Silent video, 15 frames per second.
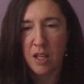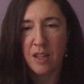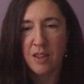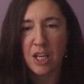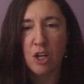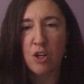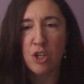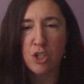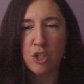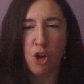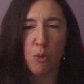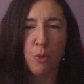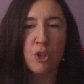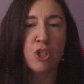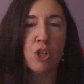There is
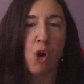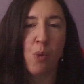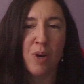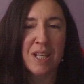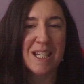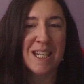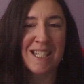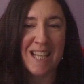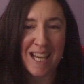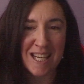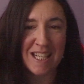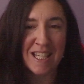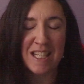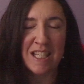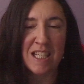almost always a
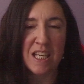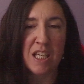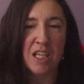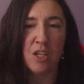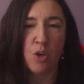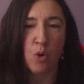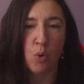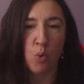tendency